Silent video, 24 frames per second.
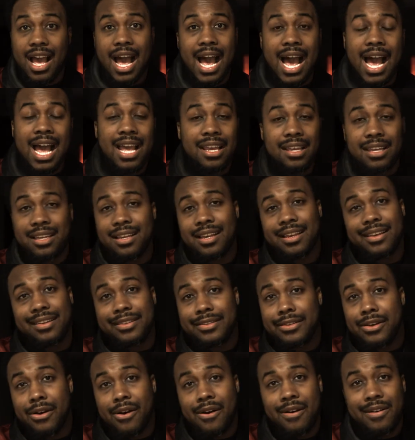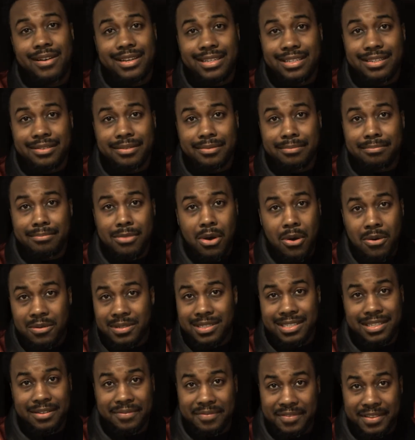I ignored
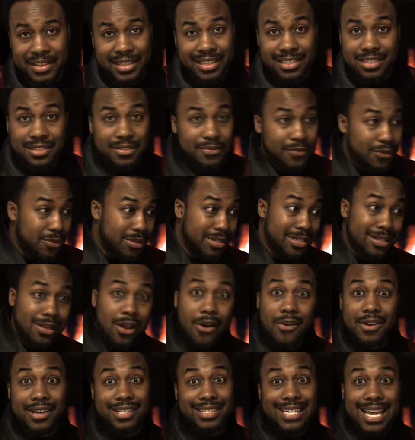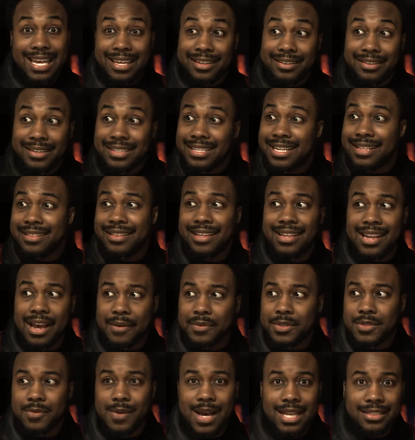most of this for as long as I could, and then I
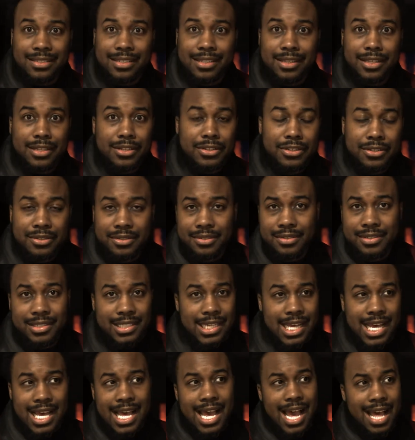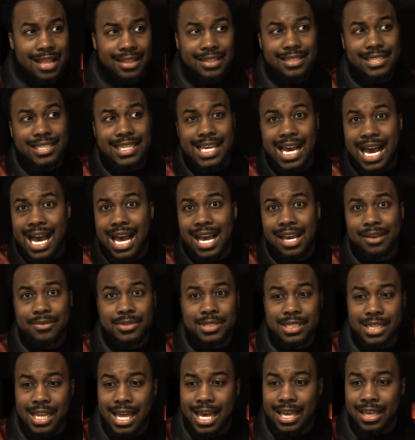was watching the news, and this guy
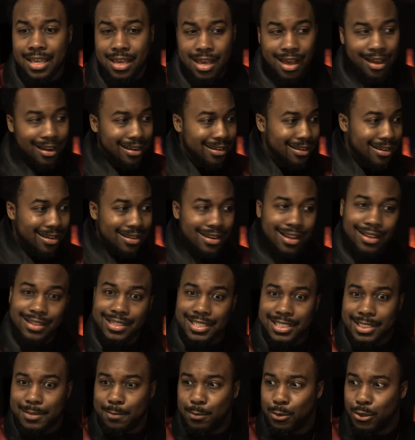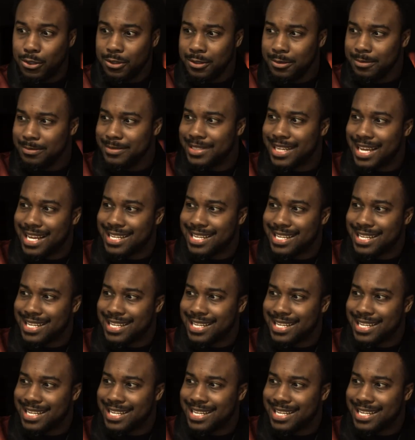was like, look at all these brooms